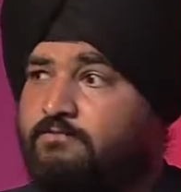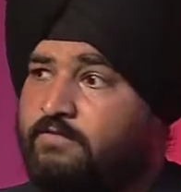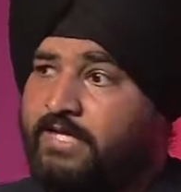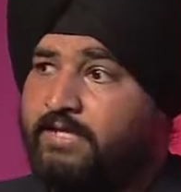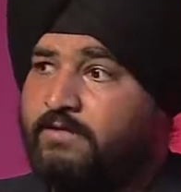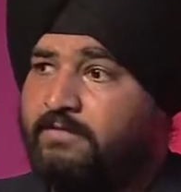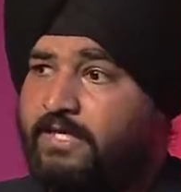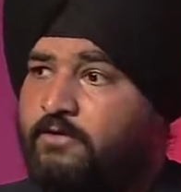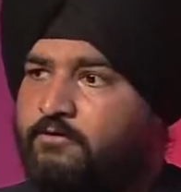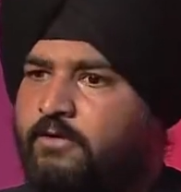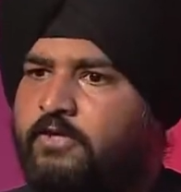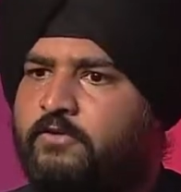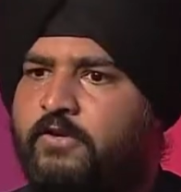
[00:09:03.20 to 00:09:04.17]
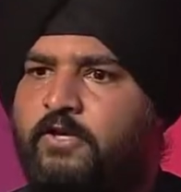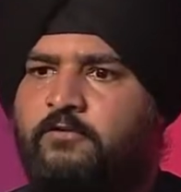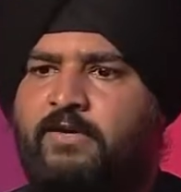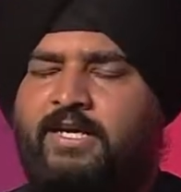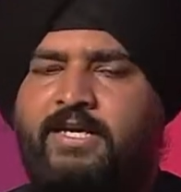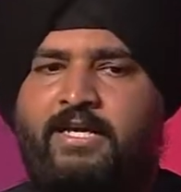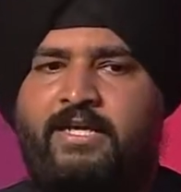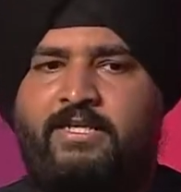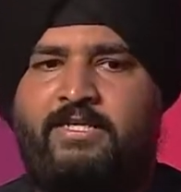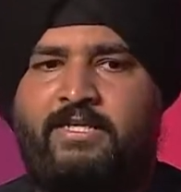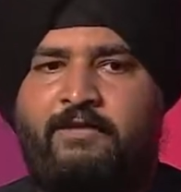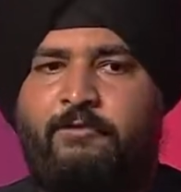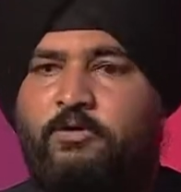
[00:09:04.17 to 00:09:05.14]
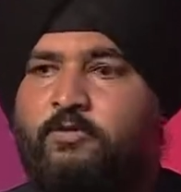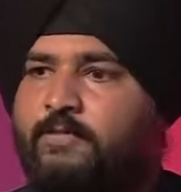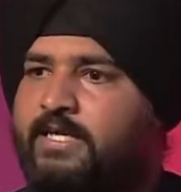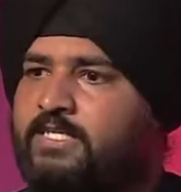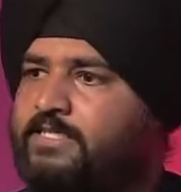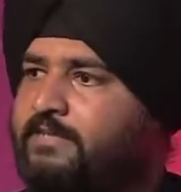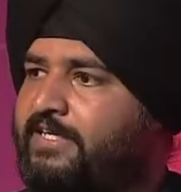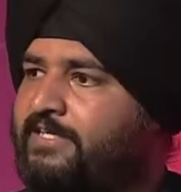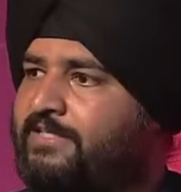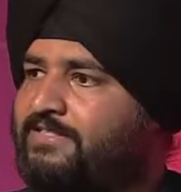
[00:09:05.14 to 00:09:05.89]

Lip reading: they do want to innovate and they want to participate.